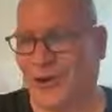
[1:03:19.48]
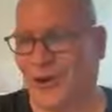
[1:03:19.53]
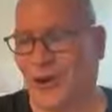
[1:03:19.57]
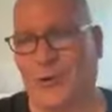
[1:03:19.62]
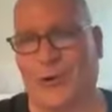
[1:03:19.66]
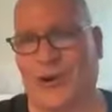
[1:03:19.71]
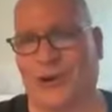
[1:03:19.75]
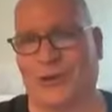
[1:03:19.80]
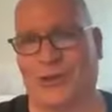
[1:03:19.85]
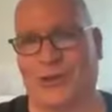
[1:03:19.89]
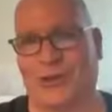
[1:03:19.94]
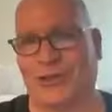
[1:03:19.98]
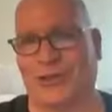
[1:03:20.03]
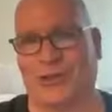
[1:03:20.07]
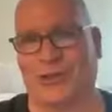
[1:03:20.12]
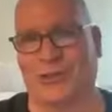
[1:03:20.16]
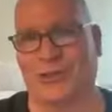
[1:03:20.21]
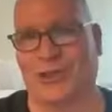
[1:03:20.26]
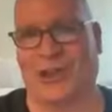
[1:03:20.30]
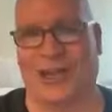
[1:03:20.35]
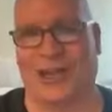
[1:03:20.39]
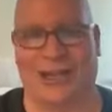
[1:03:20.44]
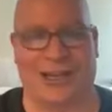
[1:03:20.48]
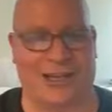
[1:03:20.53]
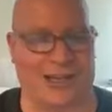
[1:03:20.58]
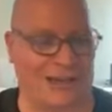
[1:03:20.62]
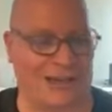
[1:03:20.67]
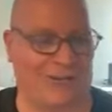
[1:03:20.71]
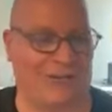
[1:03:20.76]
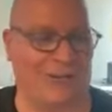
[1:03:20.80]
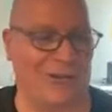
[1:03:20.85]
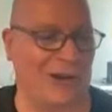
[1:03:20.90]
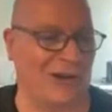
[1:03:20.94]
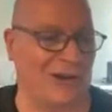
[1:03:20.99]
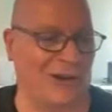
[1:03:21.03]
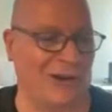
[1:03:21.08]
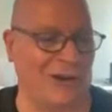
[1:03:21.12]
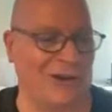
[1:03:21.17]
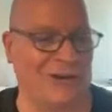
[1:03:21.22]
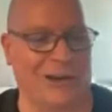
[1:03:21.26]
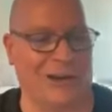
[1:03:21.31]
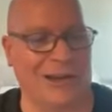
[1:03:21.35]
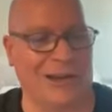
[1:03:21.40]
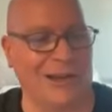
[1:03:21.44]
nowhere just is like, and if
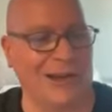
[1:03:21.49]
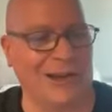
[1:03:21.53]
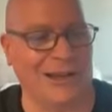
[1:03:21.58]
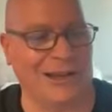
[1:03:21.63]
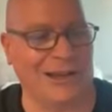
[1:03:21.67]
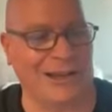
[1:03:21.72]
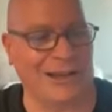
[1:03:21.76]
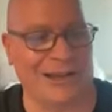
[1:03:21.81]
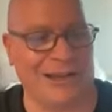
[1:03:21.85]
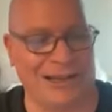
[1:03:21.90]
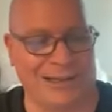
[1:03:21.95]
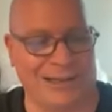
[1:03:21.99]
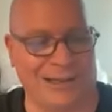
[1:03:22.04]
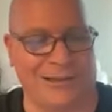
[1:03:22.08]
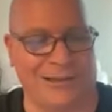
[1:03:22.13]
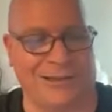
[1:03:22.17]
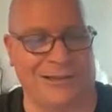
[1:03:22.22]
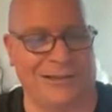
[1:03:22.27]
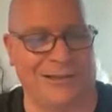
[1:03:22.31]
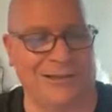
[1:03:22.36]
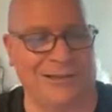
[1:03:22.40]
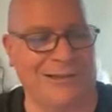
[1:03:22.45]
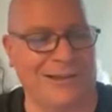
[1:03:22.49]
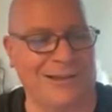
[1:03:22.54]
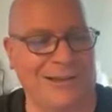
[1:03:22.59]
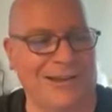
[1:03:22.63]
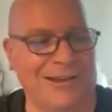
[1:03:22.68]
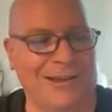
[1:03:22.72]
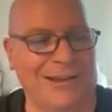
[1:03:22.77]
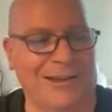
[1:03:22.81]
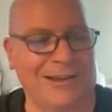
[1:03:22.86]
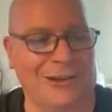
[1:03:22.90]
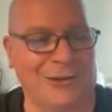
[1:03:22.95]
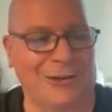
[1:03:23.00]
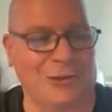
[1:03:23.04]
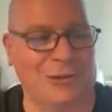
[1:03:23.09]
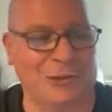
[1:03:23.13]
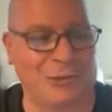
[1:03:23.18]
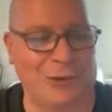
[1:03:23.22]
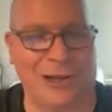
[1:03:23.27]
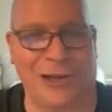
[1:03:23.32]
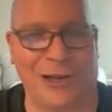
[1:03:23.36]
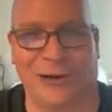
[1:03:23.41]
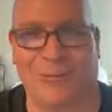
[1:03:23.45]
you're eating you know,
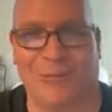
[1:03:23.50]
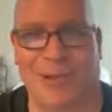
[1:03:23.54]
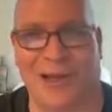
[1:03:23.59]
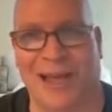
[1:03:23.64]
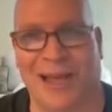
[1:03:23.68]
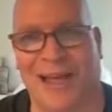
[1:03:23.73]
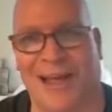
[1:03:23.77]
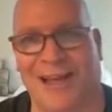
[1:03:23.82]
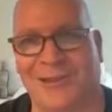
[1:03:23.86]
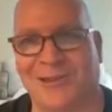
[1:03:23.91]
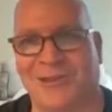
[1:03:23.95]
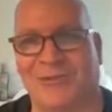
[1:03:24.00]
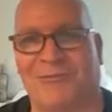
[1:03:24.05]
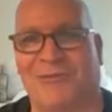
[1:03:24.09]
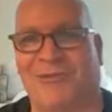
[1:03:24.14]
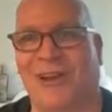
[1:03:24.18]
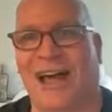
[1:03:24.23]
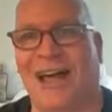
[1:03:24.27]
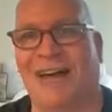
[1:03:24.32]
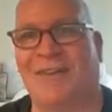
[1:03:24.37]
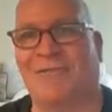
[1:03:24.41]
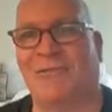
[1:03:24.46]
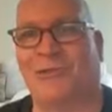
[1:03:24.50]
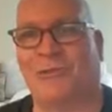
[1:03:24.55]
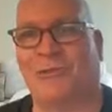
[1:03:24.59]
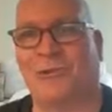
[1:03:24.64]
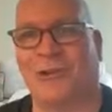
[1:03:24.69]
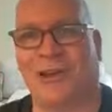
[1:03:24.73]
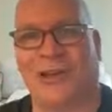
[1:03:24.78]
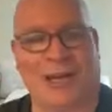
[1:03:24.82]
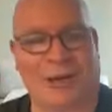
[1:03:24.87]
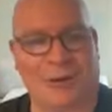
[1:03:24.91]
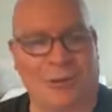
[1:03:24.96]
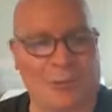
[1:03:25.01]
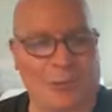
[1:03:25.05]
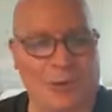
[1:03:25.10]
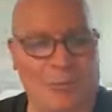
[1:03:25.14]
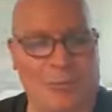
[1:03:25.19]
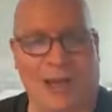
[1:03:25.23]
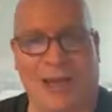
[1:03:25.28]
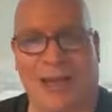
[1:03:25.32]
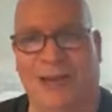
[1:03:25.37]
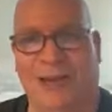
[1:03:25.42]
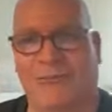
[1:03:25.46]
300 pounds and five three, I'd only
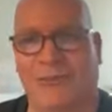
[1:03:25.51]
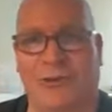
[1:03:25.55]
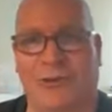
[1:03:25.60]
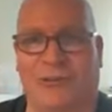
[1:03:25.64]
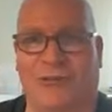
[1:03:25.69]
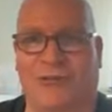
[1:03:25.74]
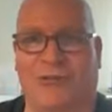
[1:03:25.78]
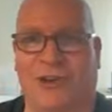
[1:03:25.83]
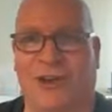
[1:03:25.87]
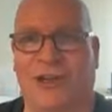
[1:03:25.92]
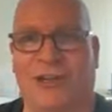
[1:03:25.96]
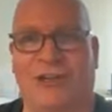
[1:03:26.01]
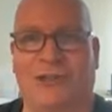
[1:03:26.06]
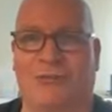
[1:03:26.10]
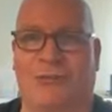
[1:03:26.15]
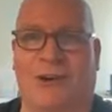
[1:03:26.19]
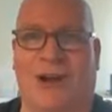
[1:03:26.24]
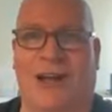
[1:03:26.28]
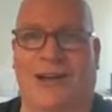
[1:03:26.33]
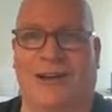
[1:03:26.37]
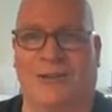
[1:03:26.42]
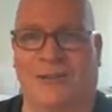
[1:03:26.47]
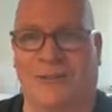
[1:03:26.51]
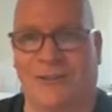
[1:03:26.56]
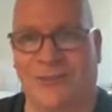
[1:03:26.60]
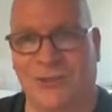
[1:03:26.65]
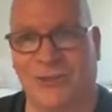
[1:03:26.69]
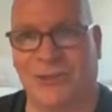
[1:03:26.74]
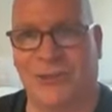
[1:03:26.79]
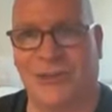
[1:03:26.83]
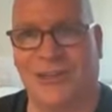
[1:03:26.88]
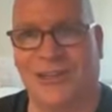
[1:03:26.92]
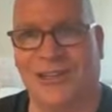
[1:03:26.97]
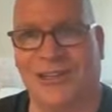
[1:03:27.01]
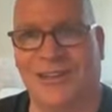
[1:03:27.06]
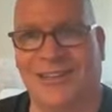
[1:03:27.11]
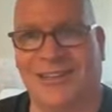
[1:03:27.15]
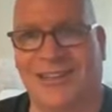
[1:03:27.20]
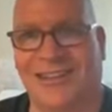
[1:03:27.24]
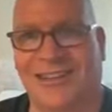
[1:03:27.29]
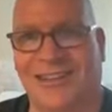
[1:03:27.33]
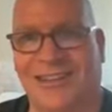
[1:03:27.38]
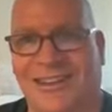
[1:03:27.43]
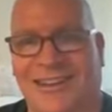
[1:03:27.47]
be paying for your fudge rounds.
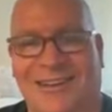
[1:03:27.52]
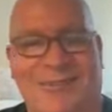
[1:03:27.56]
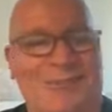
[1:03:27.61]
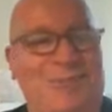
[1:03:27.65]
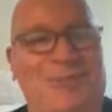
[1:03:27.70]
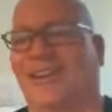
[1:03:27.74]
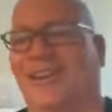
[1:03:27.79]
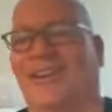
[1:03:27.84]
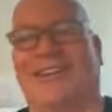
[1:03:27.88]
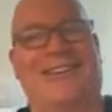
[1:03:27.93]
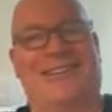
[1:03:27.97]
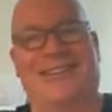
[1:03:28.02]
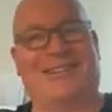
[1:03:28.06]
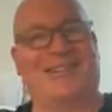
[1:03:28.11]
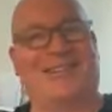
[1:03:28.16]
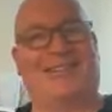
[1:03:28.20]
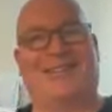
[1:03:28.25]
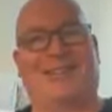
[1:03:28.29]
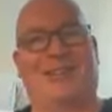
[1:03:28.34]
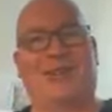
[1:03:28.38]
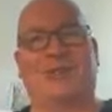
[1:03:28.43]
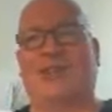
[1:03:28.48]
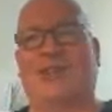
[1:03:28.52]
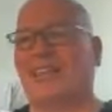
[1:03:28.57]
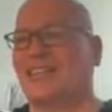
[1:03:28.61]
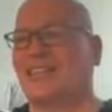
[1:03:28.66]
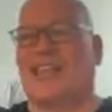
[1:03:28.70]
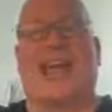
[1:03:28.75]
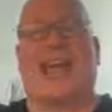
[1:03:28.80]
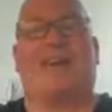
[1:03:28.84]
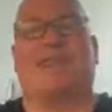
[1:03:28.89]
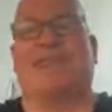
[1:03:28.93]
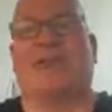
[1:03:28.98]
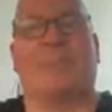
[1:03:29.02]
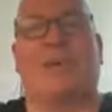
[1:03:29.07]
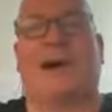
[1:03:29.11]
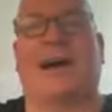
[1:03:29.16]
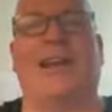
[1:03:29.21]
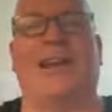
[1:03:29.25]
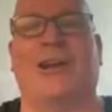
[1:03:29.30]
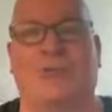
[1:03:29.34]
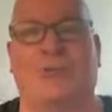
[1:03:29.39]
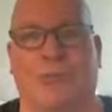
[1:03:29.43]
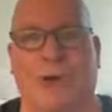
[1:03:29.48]
And I'm like, dude, that's
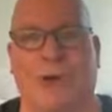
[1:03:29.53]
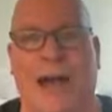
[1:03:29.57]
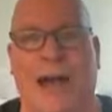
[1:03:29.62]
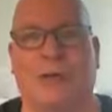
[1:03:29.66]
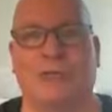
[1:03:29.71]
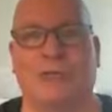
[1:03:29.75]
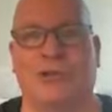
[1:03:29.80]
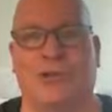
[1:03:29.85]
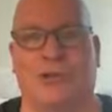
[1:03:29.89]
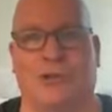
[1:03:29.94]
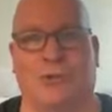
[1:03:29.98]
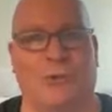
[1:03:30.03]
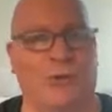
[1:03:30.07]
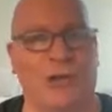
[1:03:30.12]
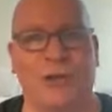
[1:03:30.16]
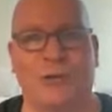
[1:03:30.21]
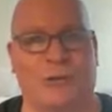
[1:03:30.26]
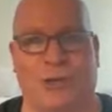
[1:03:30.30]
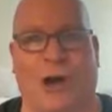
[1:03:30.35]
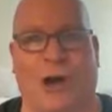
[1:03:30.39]
everybody around you. I was you